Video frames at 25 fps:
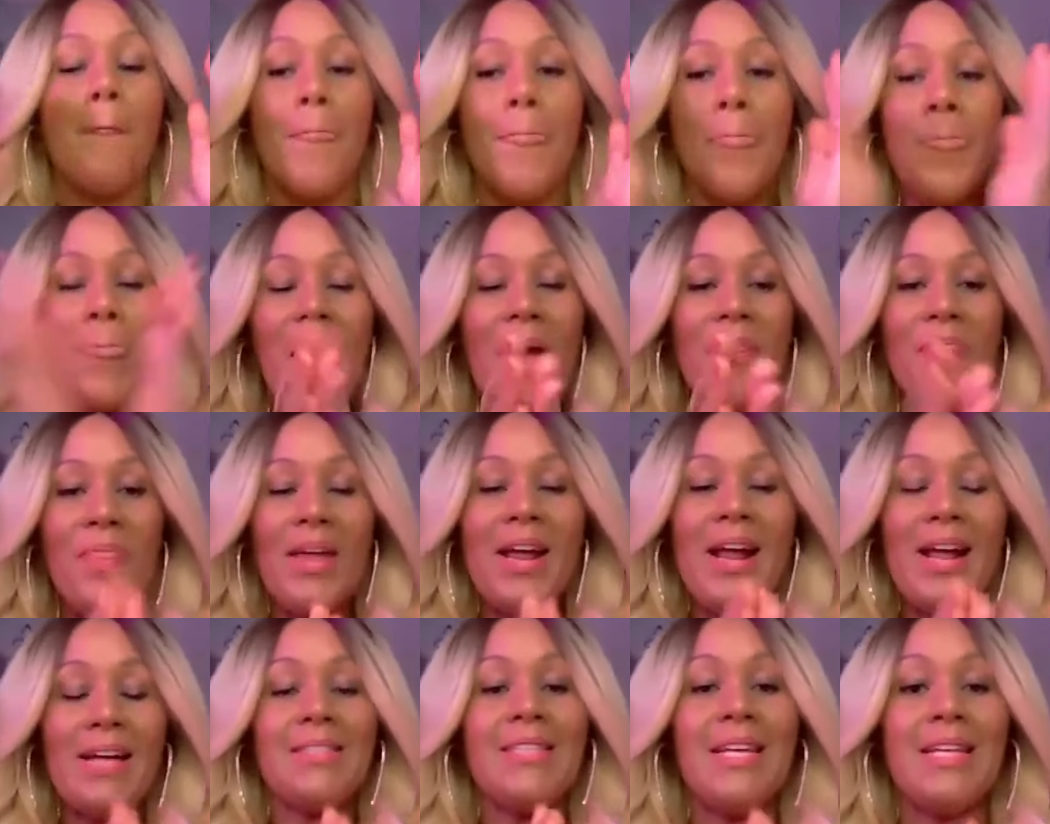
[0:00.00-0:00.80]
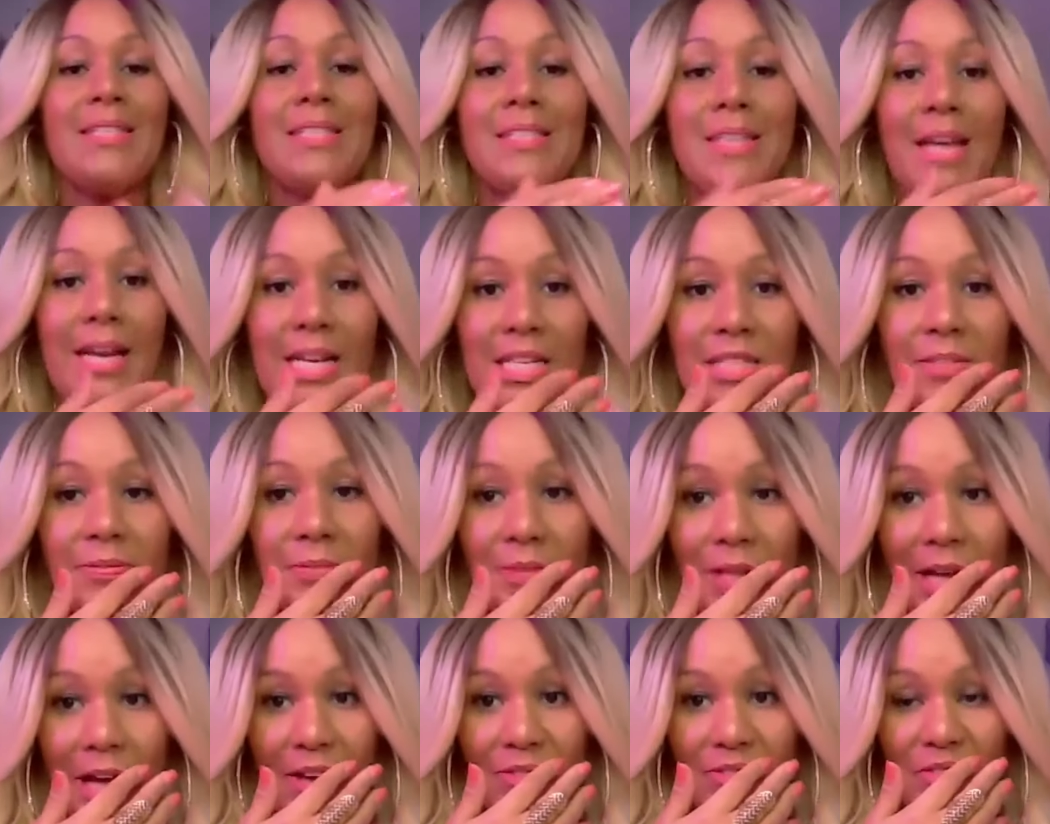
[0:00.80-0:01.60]
Nothing I said tonight is
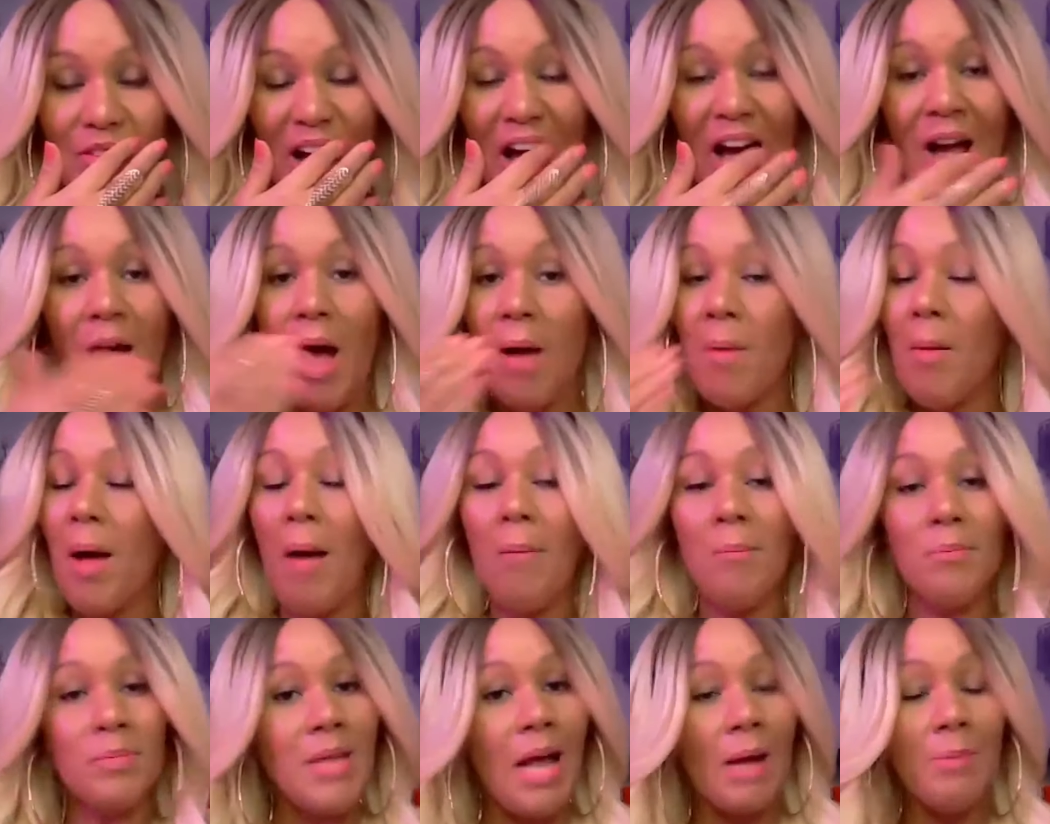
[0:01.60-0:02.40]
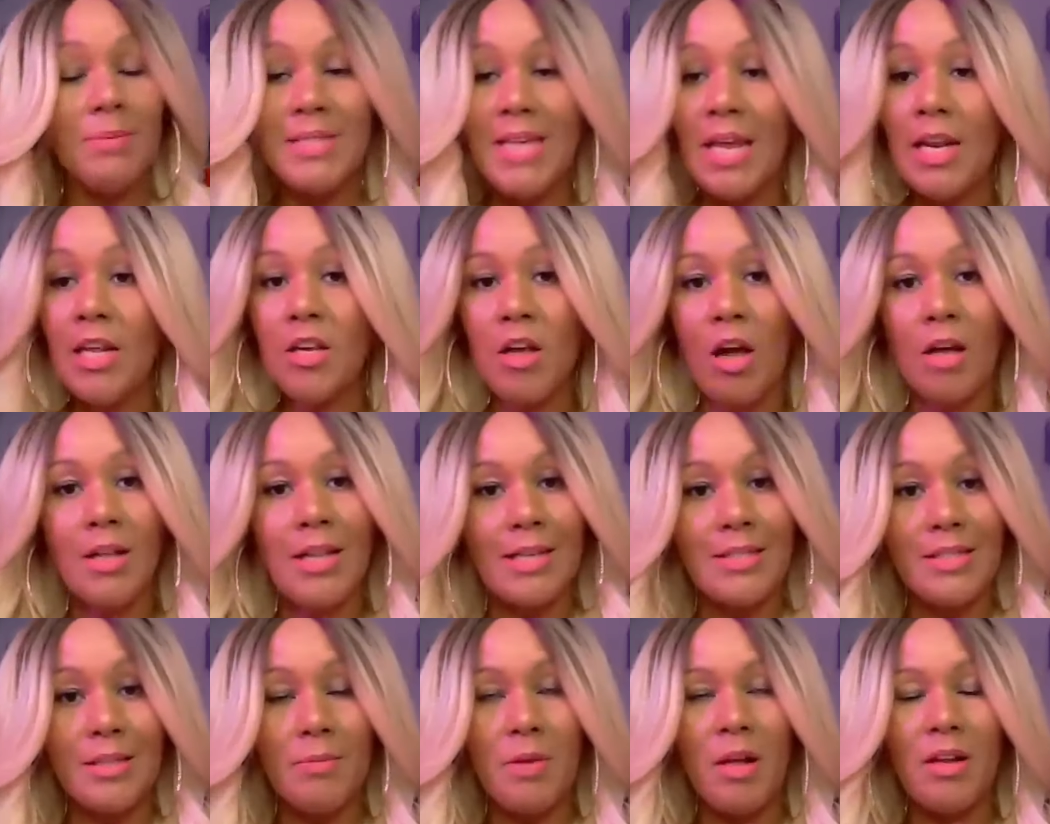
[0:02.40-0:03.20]
fluff. I'm telling y'all,
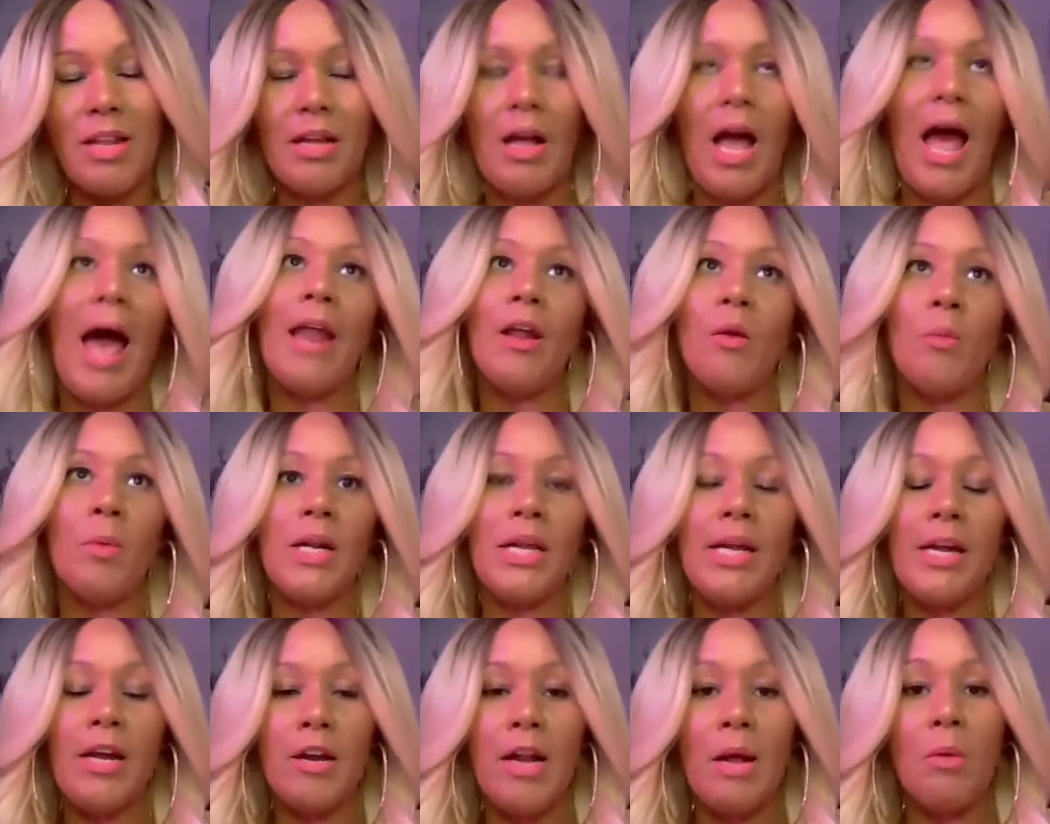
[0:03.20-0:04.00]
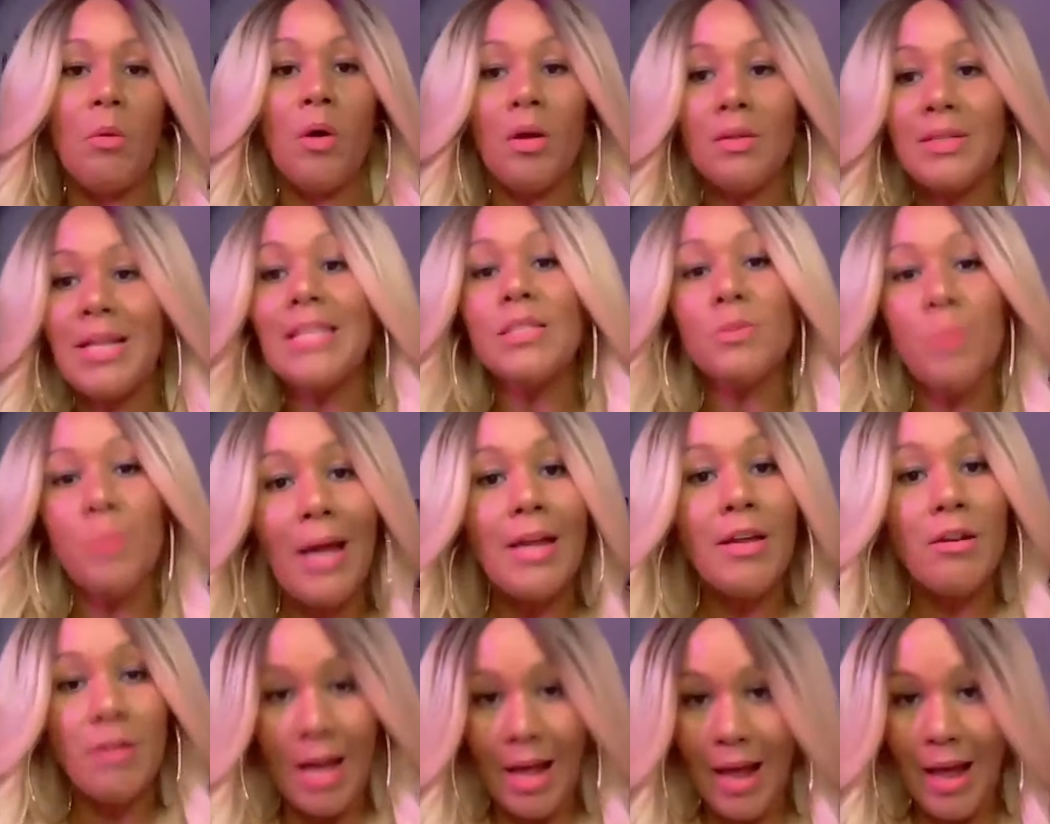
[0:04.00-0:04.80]
like, some of y'all like, I don't want to hear that. Well, that's why
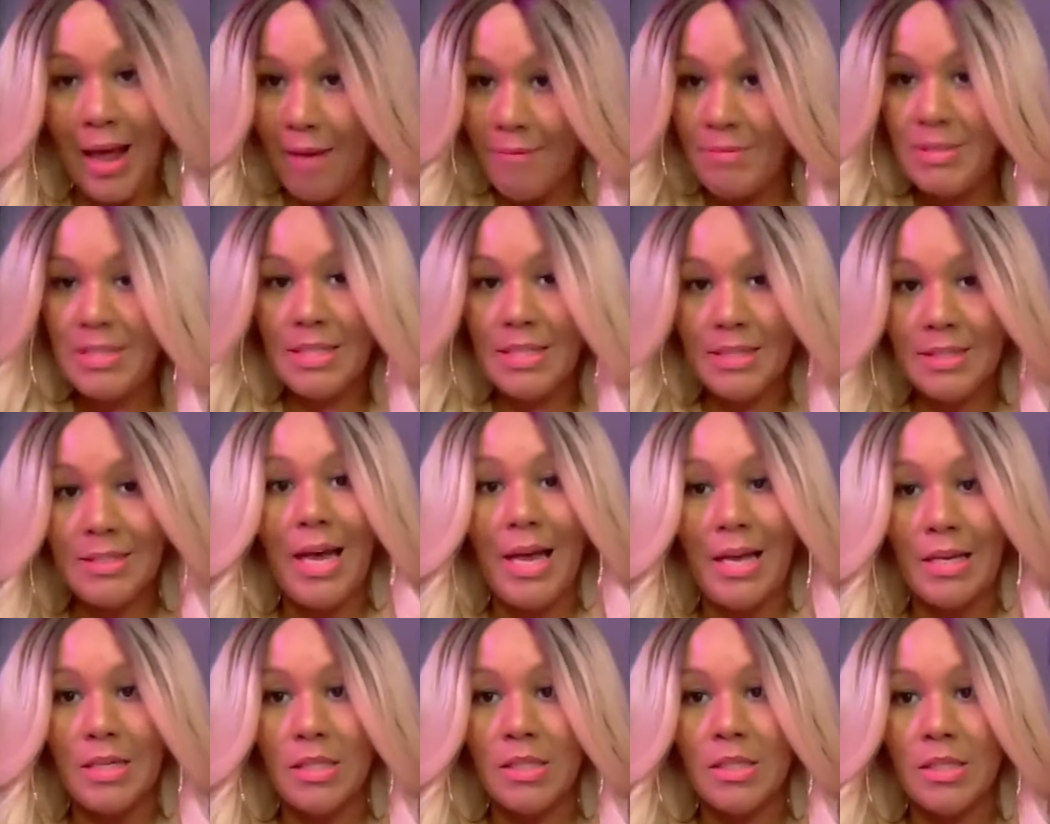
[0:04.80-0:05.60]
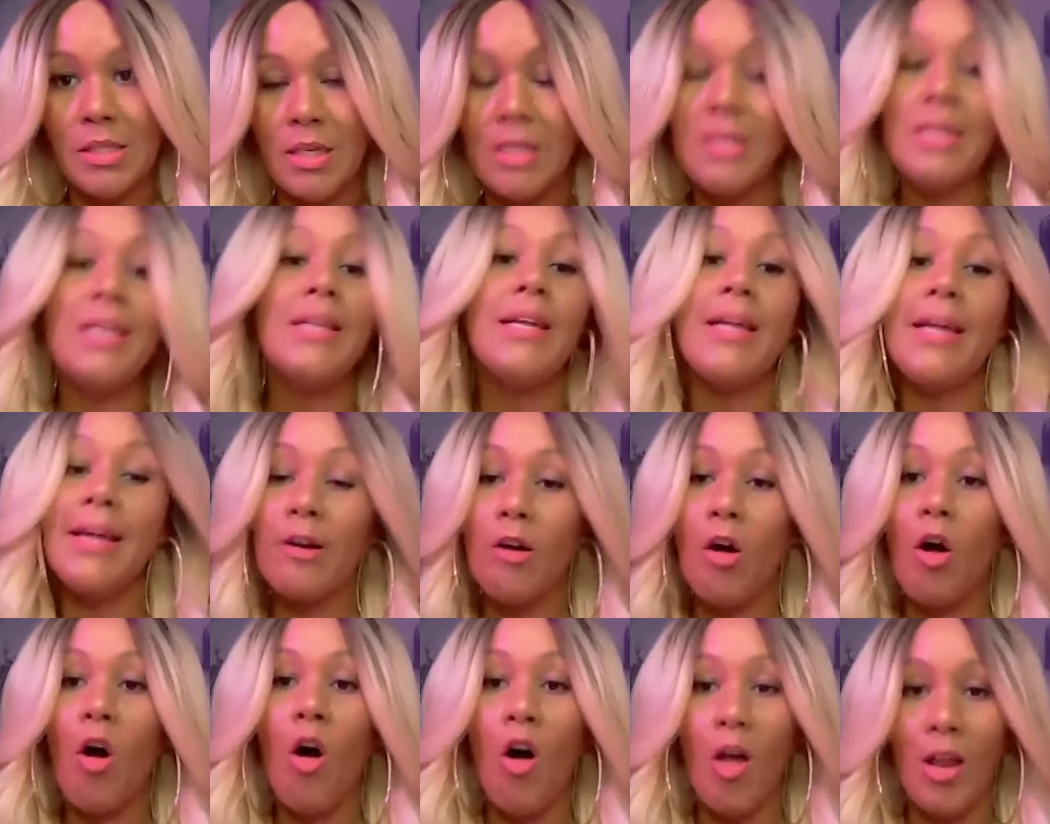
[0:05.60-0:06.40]
you're not having success. You need to
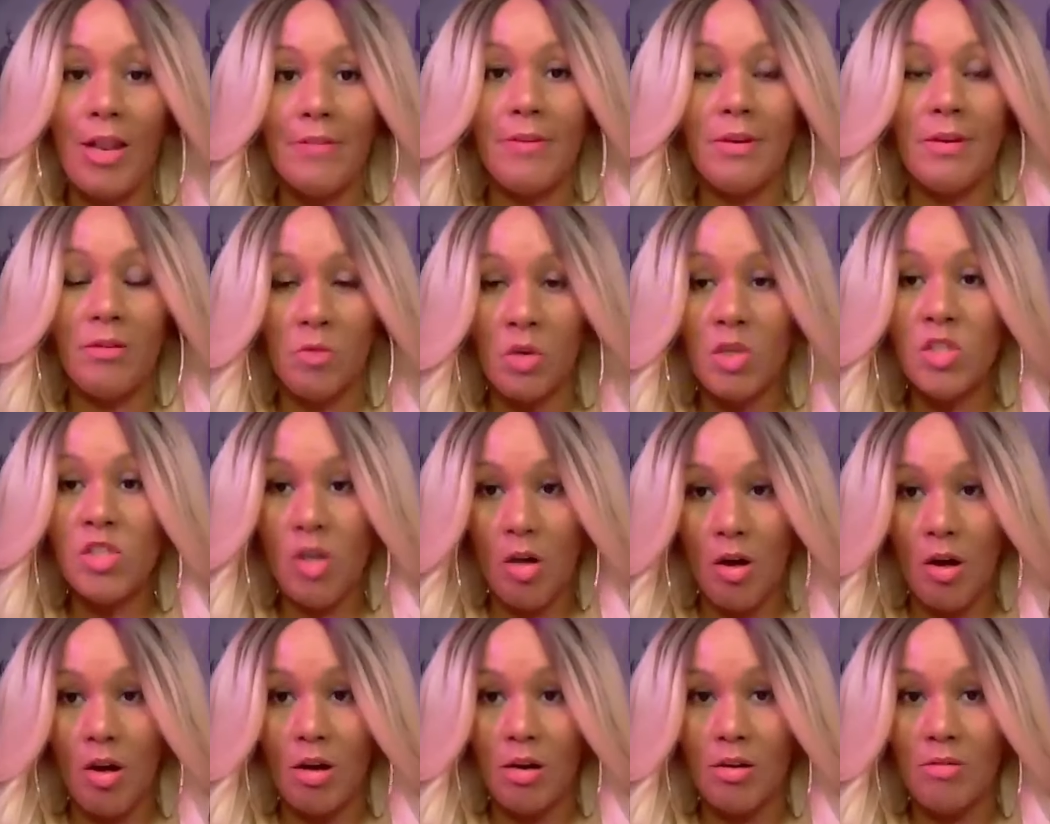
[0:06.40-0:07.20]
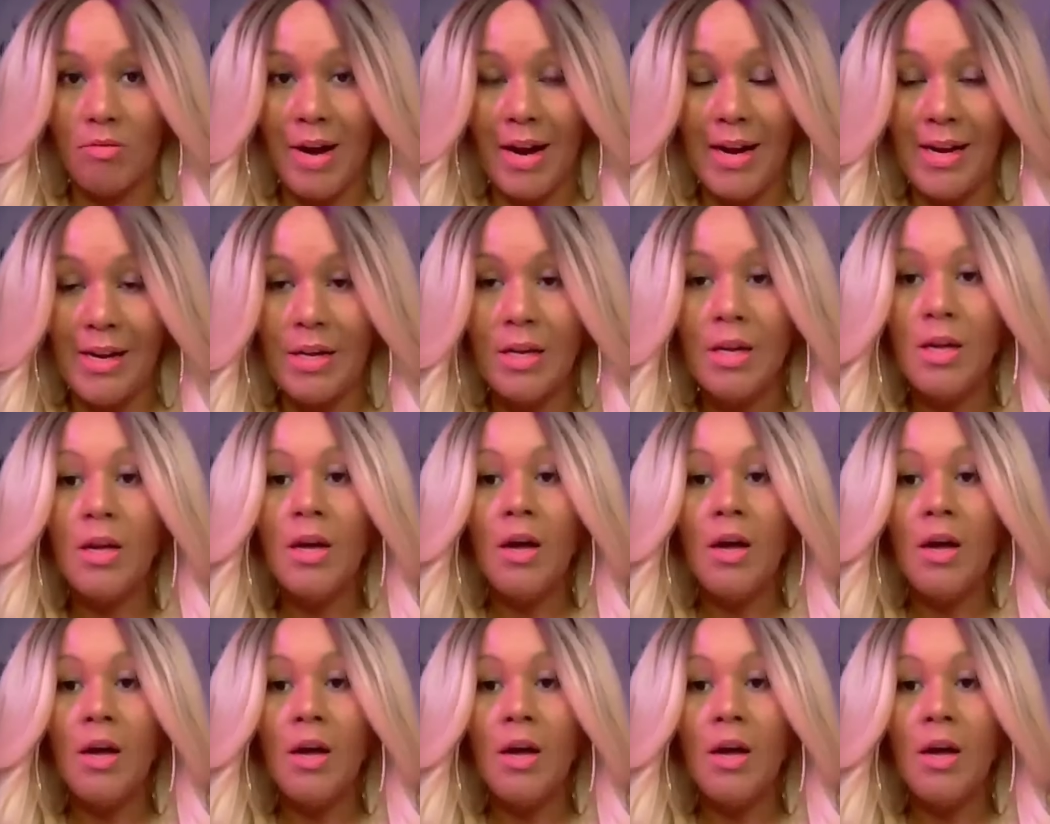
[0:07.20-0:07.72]
hear all of it. Real talk, right?